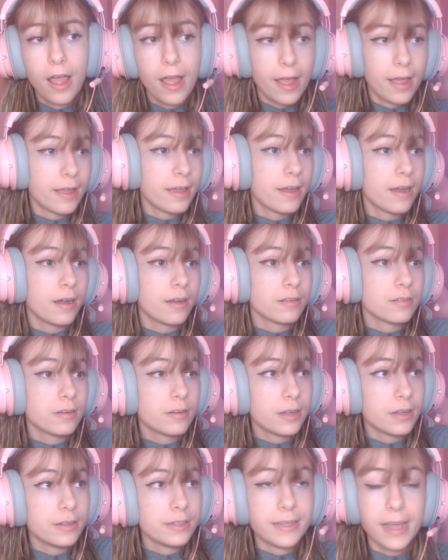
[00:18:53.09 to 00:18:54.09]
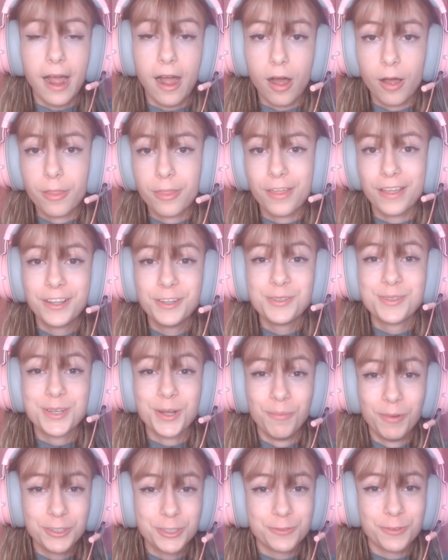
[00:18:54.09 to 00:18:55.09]
And yeah, thank you so
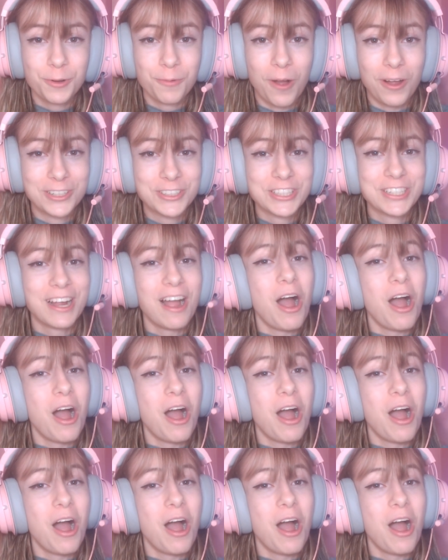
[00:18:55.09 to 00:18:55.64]
much for watching.